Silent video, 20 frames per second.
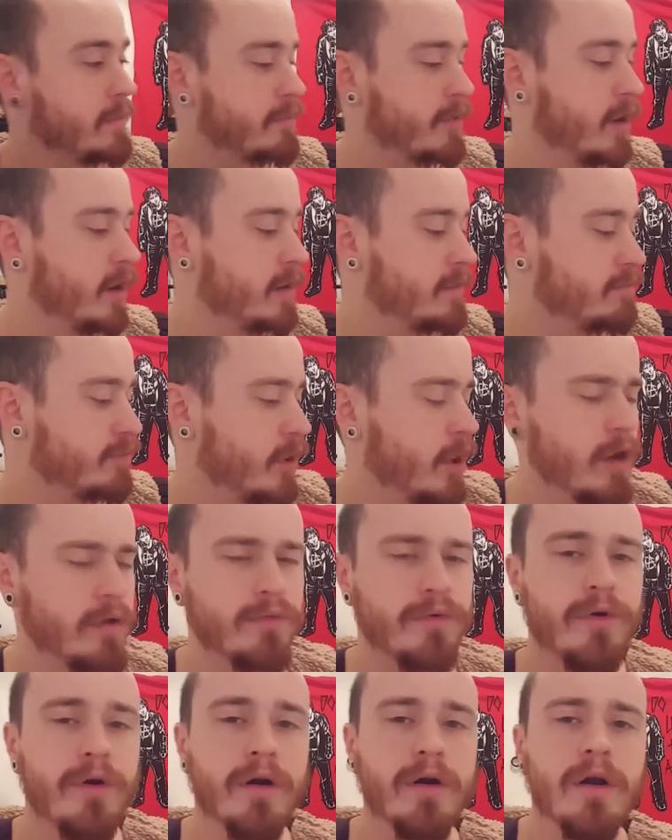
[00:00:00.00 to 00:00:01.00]
Braun
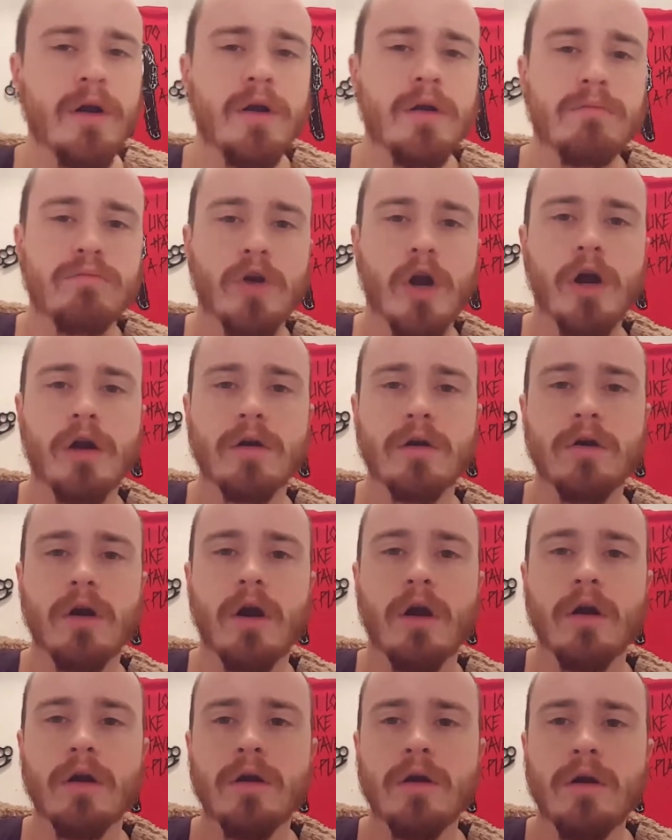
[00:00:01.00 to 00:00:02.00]
roar. Braun
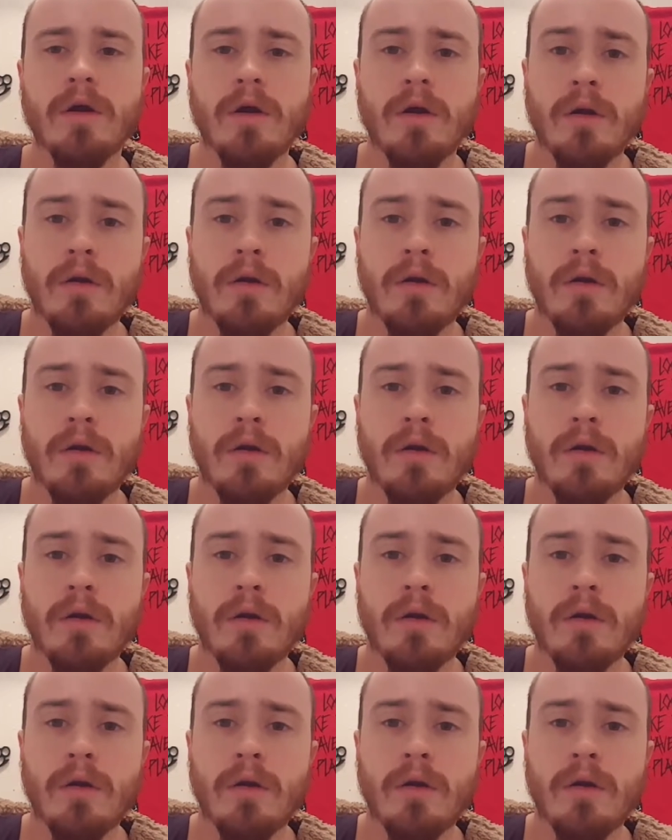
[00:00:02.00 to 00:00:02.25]
roar.